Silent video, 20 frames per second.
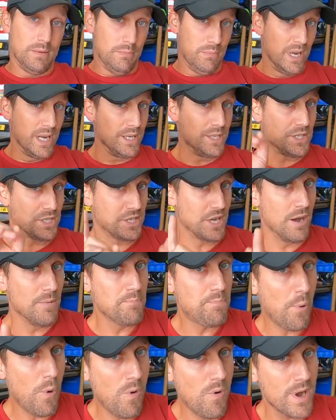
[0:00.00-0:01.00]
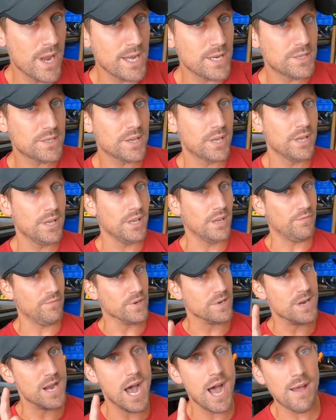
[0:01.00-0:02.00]
But at some point, if
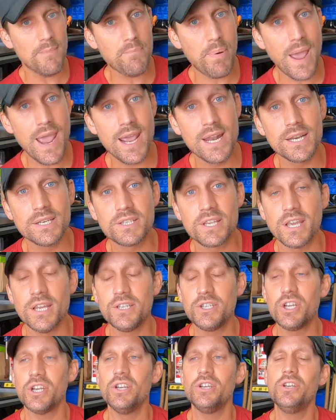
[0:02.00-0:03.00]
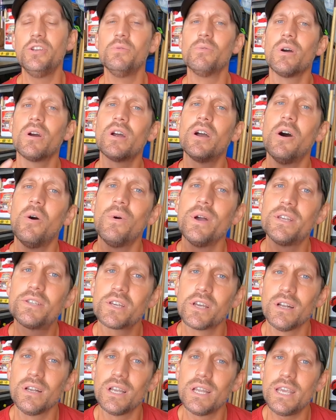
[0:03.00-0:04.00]
you're not paying attention, you are going
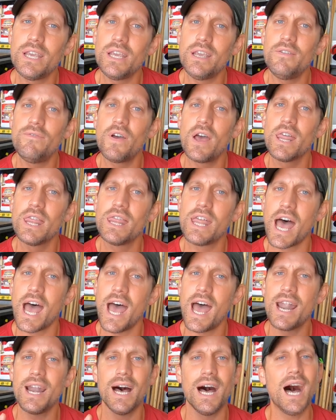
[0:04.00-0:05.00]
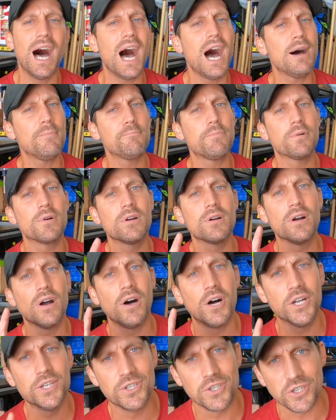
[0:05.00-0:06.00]
to leave that hopper
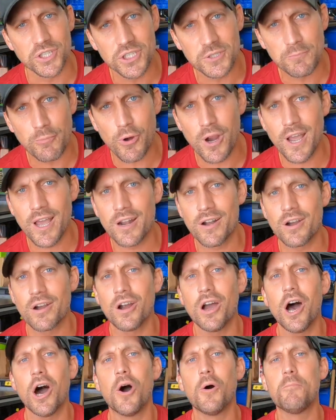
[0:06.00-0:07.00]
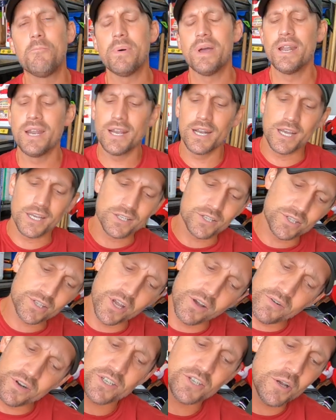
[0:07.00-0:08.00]
on your spreader open, and as
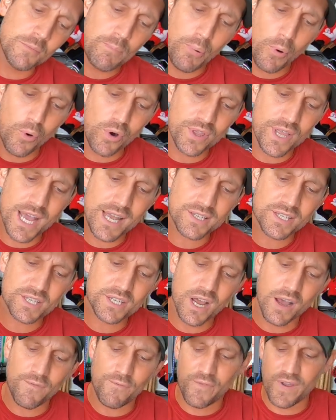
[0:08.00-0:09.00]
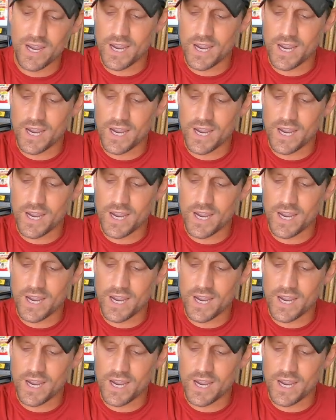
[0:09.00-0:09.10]
soon as you pour that stuff